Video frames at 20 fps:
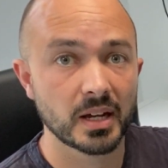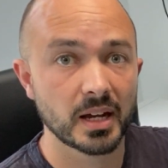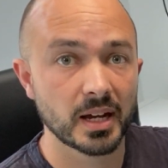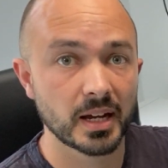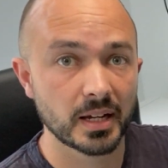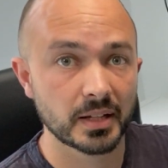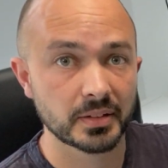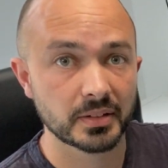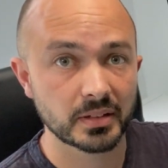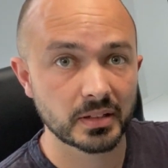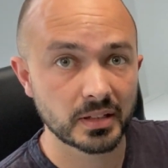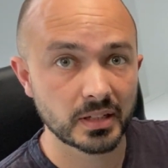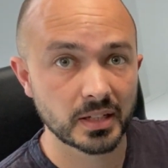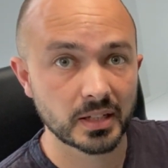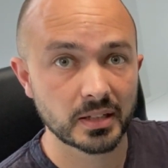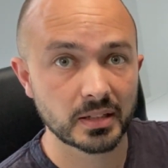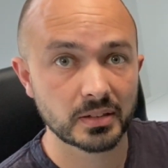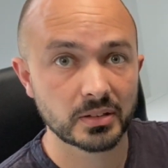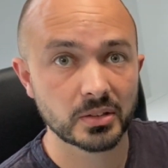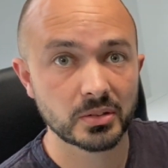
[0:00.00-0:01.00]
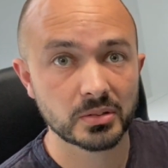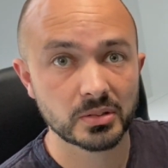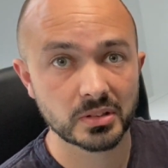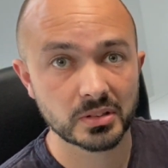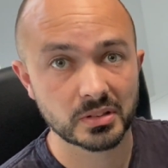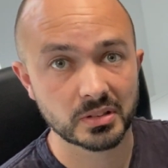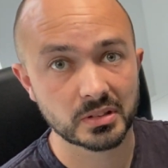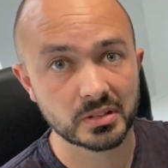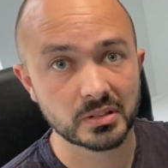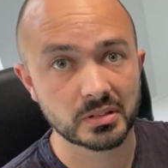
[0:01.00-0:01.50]
and it
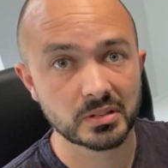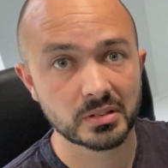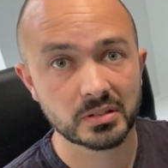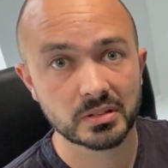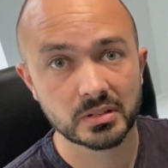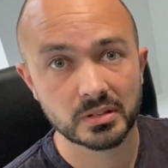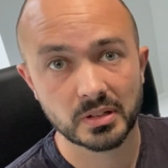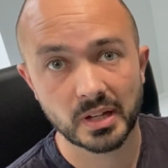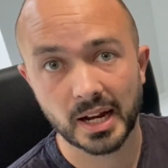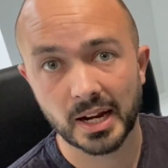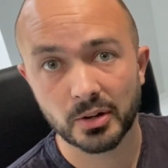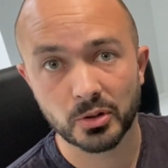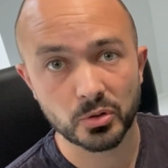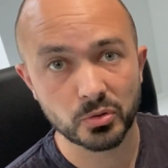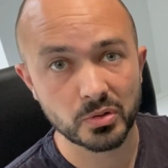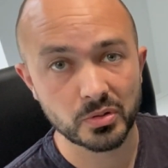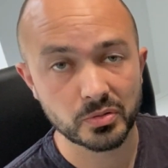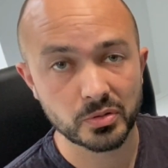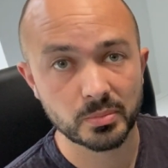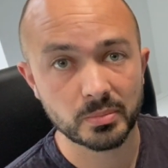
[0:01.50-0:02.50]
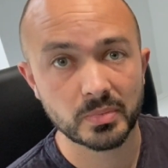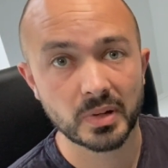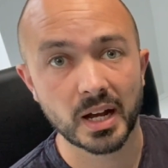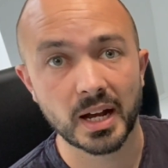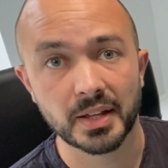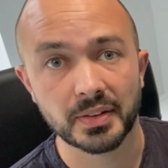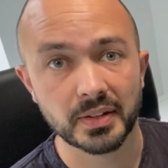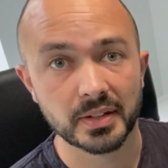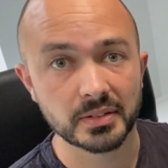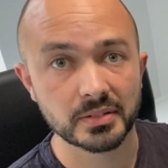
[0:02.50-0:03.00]
uses its algorithm
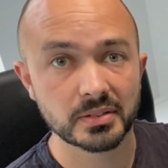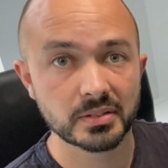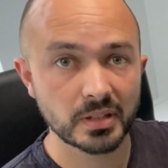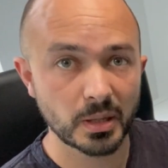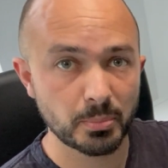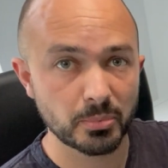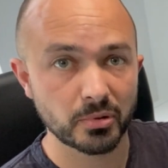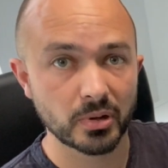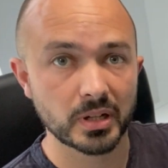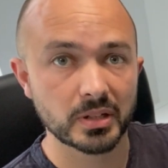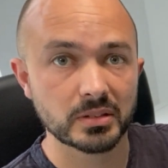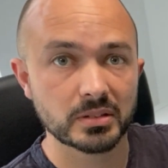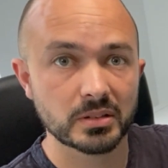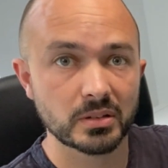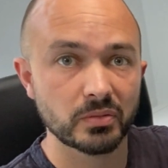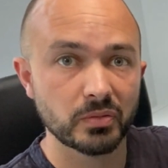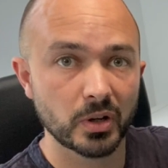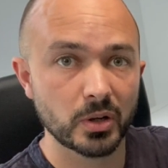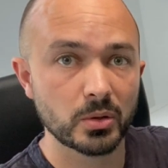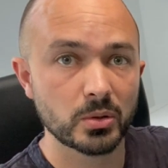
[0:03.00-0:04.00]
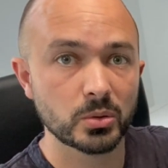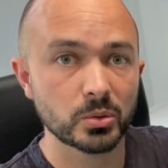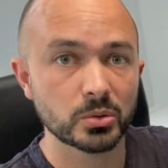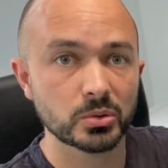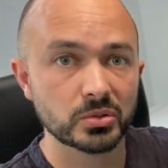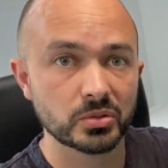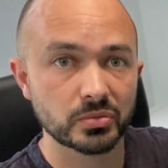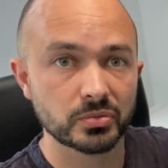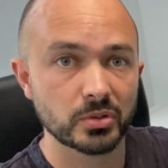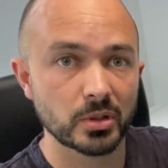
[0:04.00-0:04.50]
and then separates the
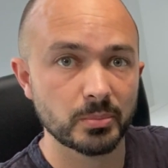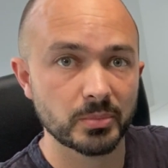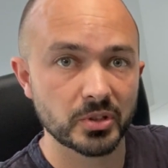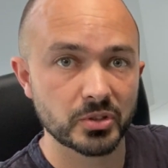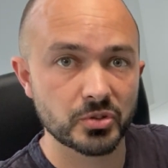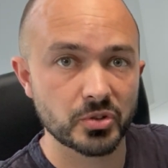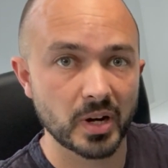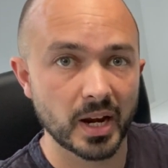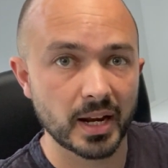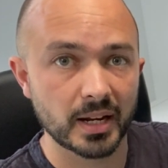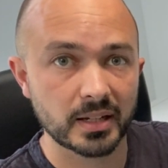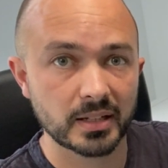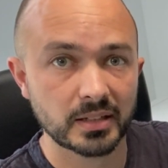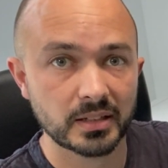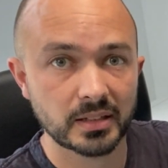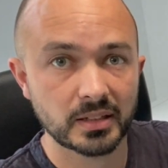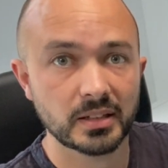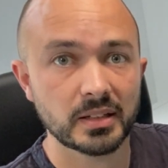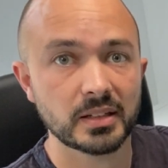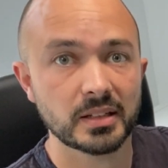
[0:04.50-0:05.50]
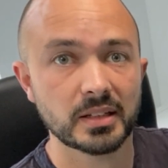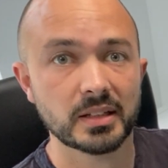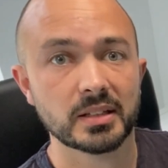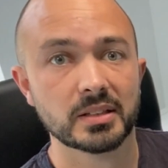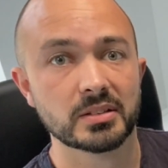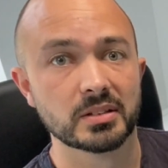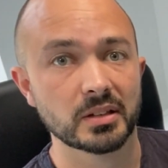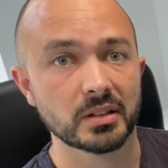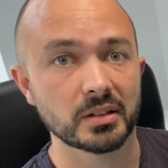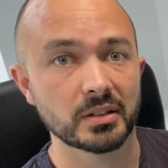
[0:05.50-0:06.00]
vocals from the track.
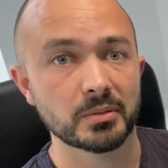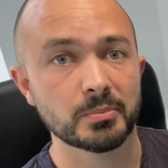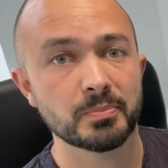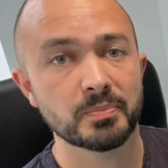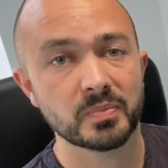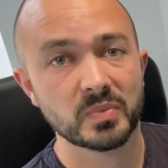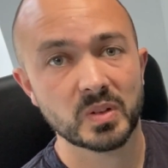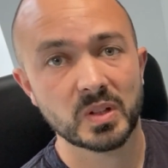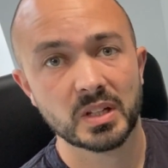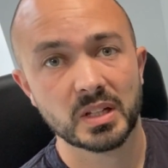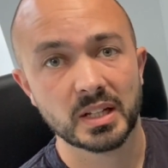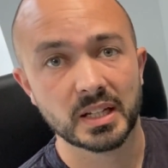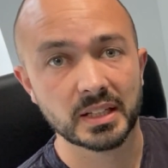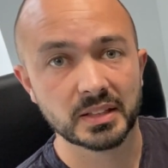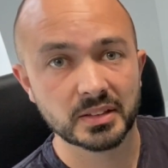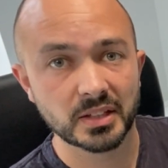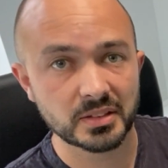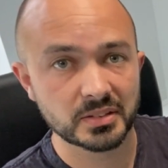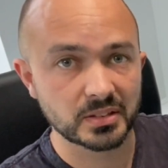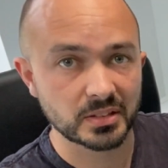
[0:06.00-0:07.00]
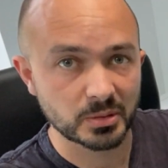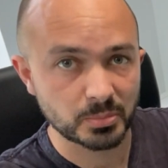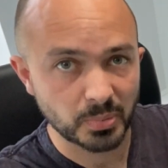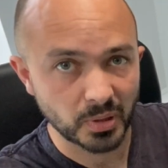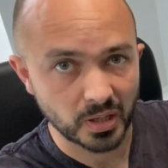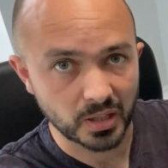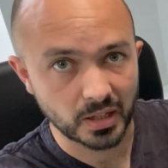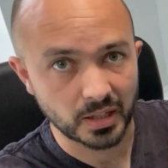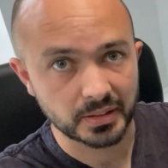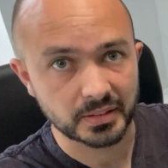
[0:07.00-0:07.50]
So it does this
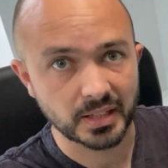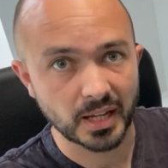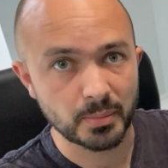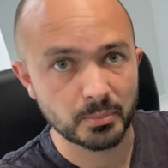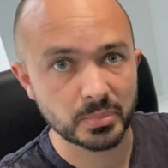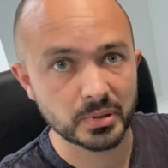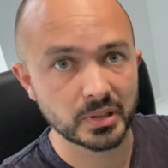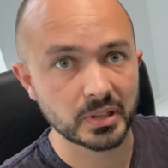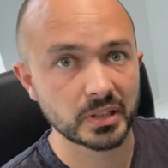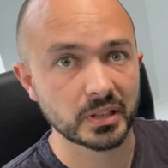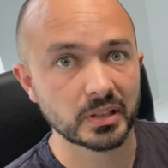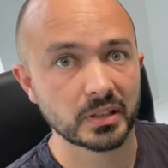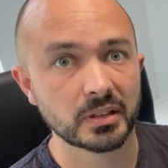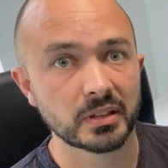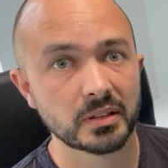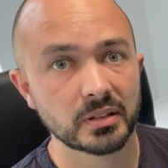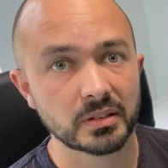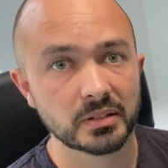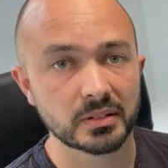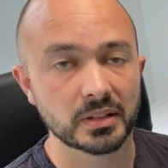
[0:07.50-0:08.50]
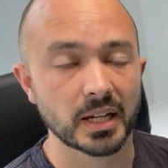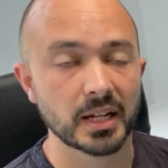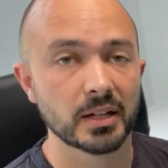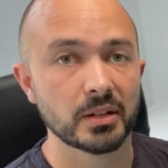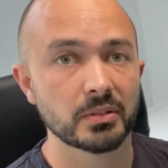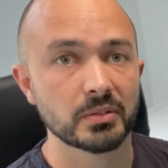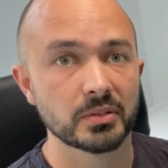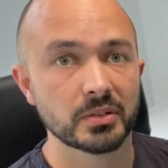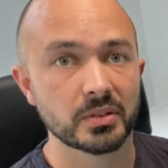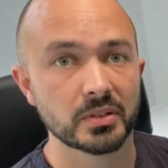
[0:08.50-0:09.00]
by like dampening
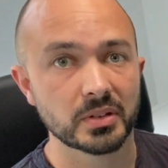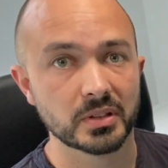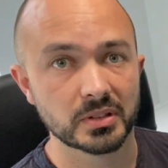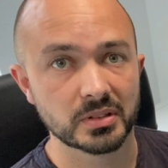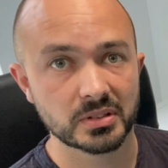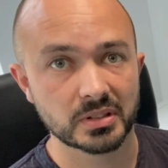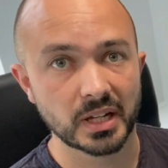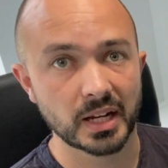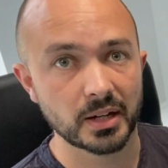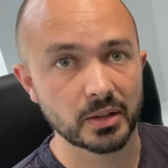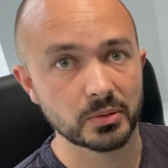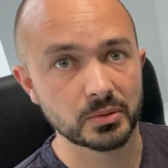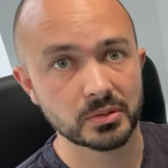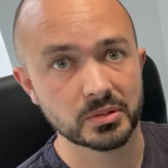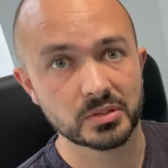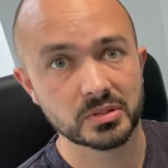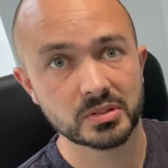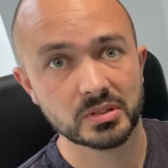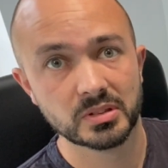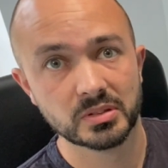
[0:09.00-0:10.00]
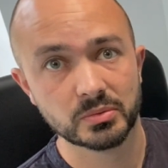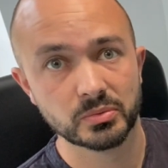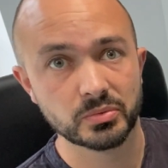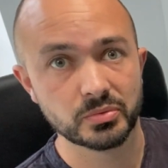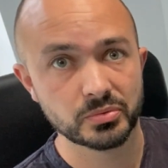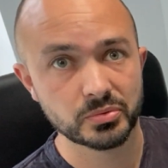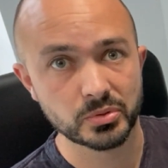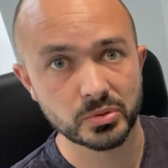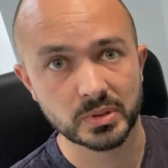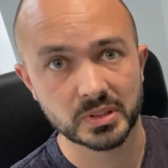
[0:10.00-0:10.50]
down the sounds
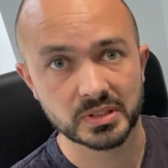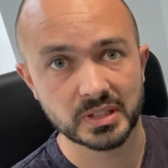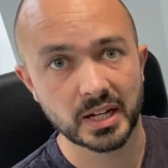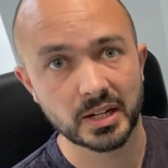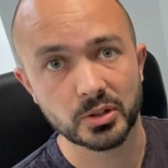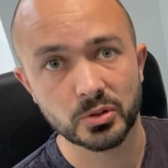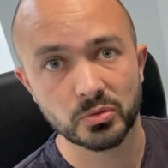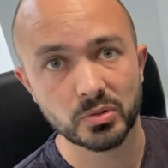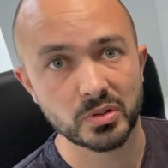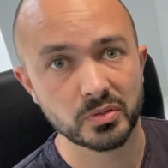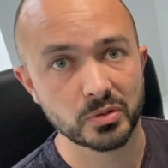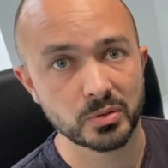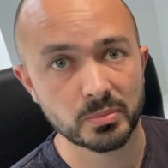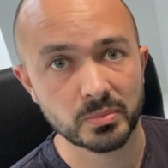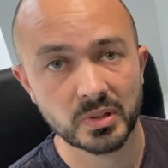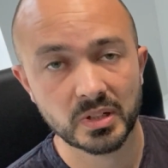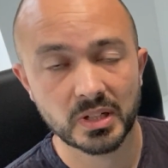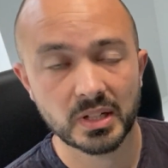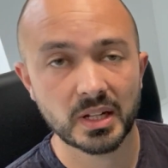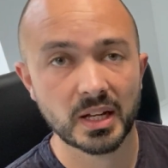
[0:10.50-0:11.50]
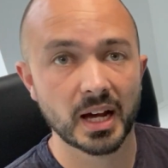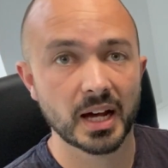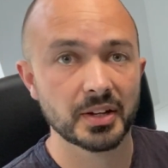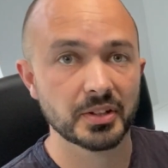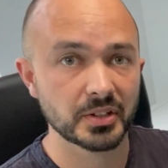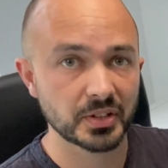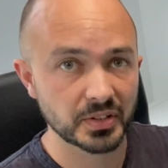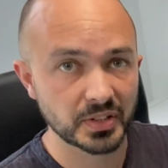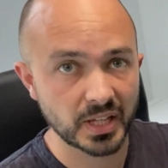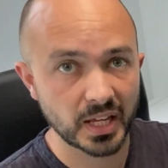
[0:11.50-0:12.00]
through its algorithm,
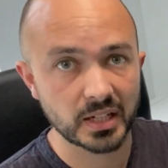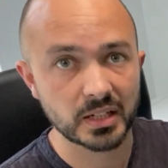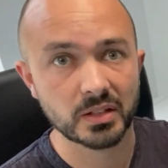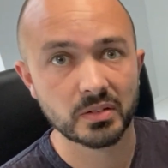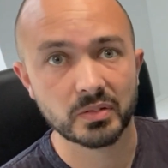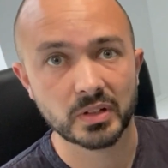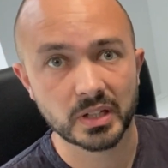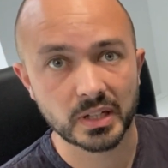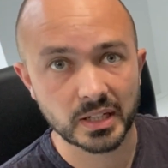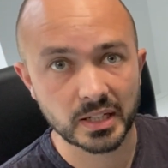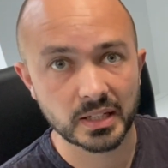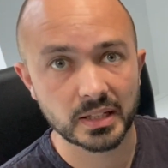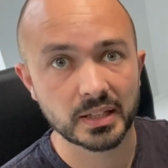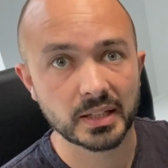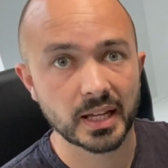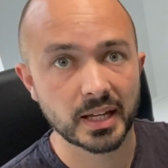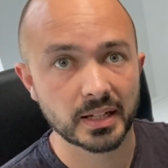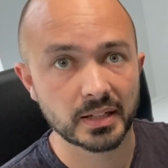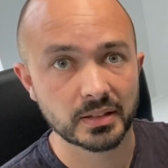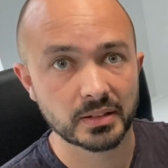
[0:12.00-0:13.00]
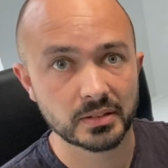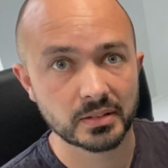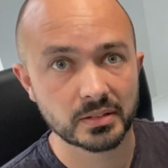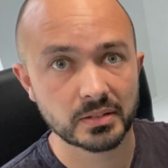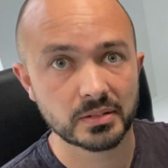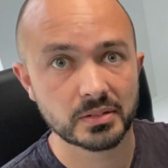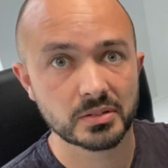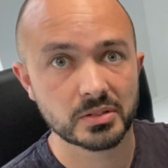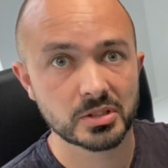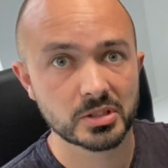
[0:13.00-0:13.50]
and at the end of it, it then
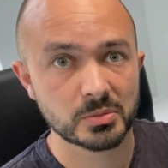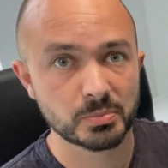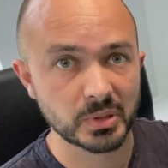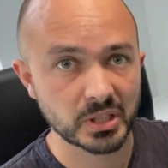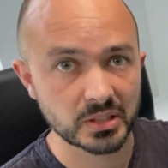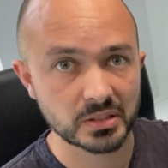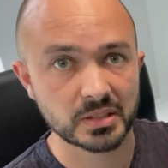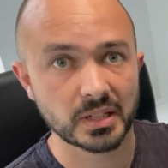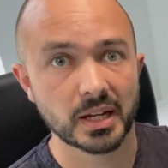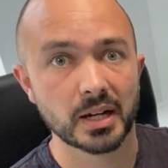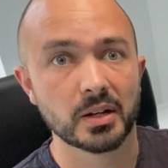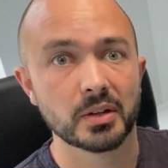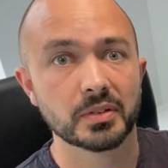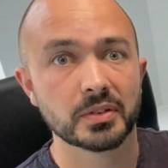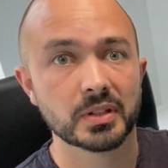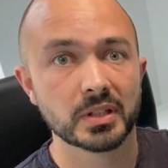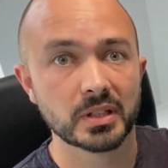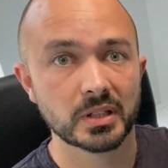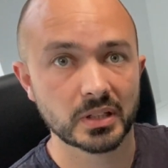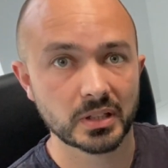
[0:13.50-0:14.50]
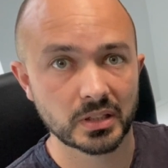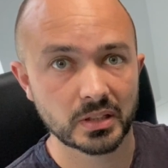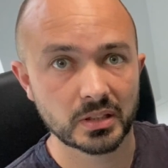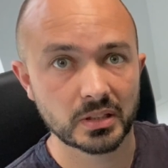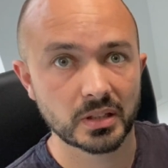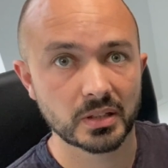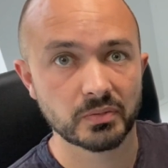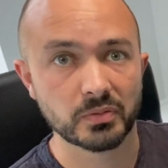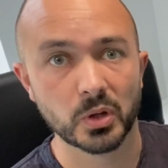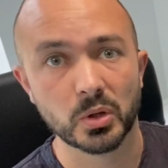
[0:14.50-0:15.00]
spits out the
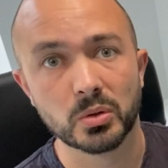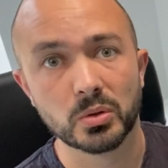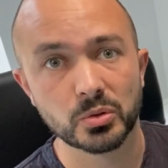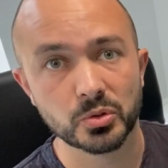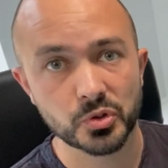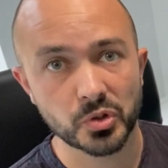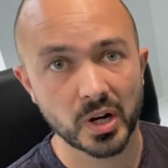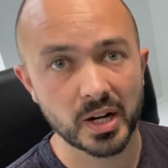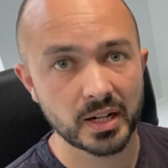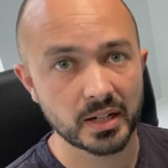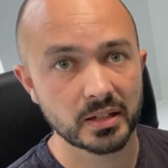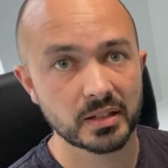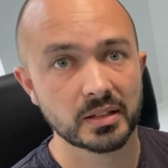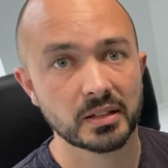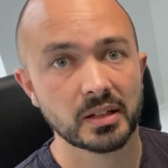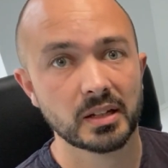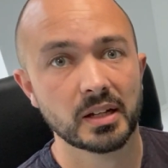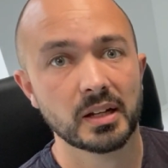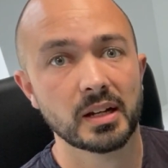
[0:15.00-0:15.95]
vocal track